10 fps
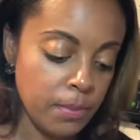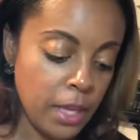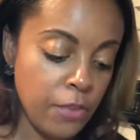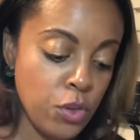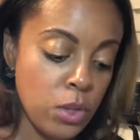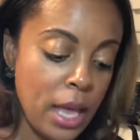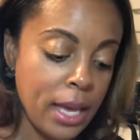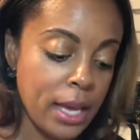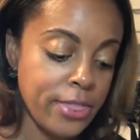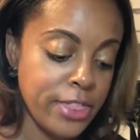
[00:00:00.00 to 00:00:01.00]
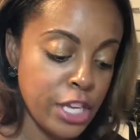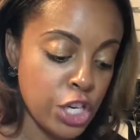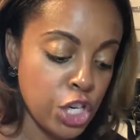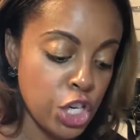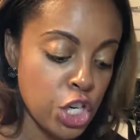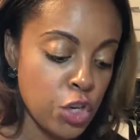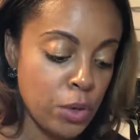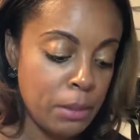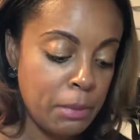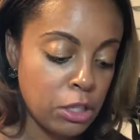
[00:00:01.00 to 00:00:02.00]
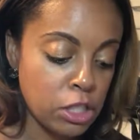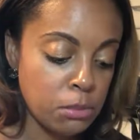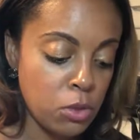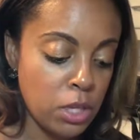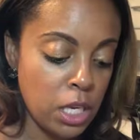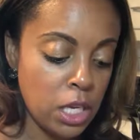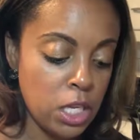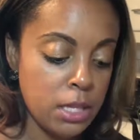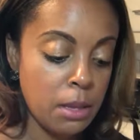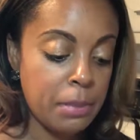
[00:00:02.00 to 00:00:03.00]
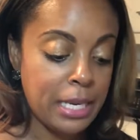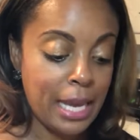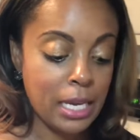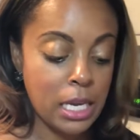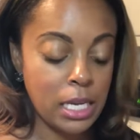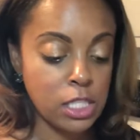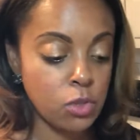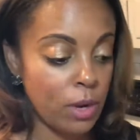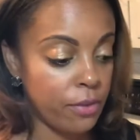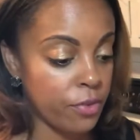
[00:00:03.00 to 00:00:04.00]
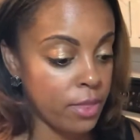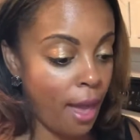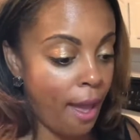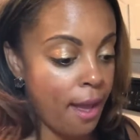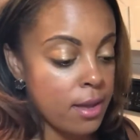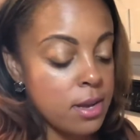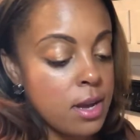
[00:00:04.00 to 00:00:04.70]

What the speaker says: If you like a thicker, creamier smoothie, the banana is great for that.